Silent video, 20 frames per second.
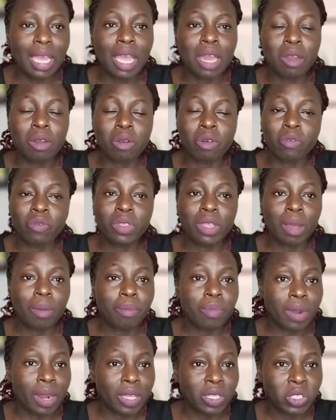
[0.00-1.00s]
any of their
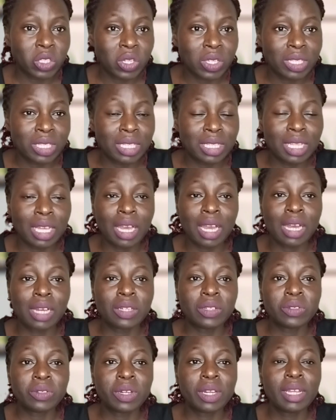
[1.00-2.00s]
branches in the
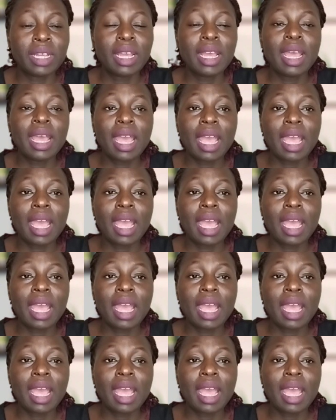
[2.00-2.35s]
country,